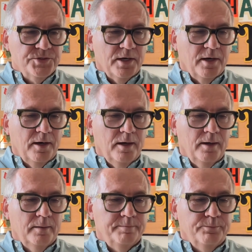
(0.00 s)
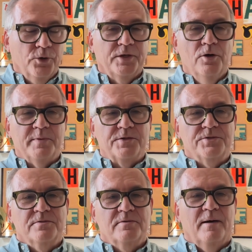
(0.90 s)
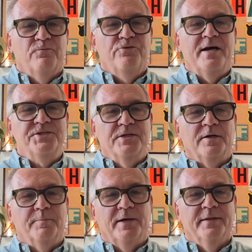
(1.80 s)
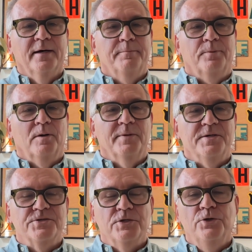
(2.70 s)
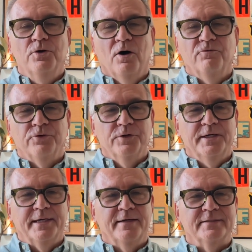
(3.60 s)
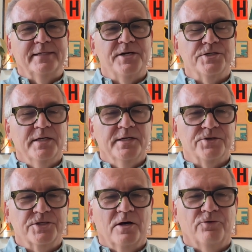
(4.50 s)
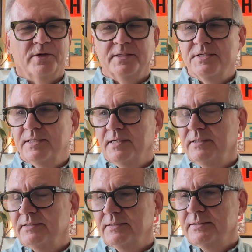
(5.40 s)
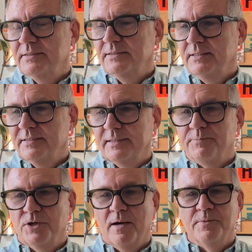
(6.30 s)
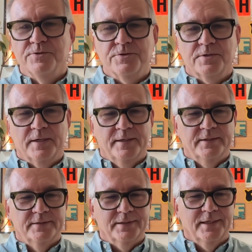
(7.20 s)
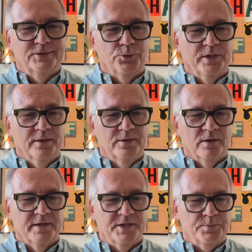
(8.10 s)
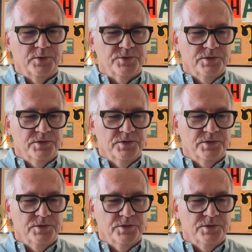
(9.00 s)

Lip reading: proteomics. I'm fascinated by that, probably as a new convert, again, as an engineer discovering these things at the same time as all the other non-experts.